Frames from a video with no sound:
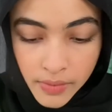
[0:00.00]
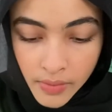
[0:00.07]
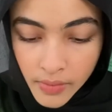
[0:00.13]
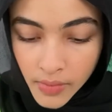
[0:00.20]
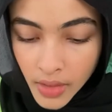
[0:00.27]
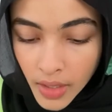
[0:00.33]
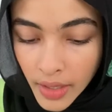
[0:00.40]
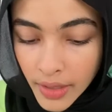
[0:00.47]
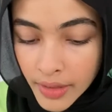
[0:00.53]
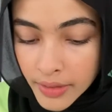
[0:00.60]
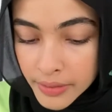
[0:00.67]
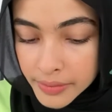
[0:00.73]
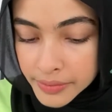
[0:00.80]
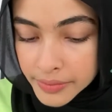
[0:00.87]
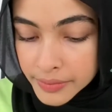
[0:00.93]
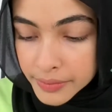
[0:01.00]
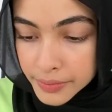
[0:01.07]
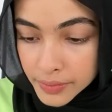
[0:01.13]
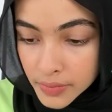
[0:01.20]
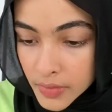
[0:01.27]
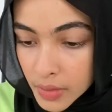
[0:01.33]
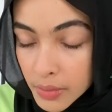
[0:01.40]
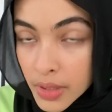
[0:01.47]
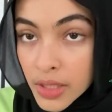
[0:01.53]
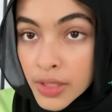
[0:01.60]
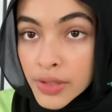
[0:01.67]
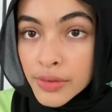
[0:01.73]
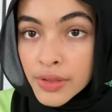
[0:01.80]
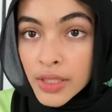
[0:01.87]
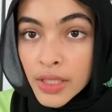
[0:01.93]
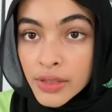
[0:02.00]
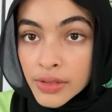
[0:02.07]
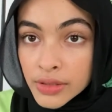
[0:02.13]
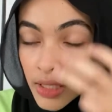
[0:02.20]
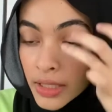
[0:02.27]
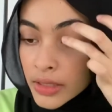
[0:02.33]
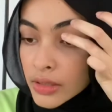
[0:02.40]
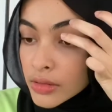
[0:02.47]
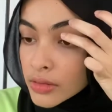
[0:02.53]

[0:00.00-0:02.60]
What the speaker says: Okay, and I'm gonna do the other side.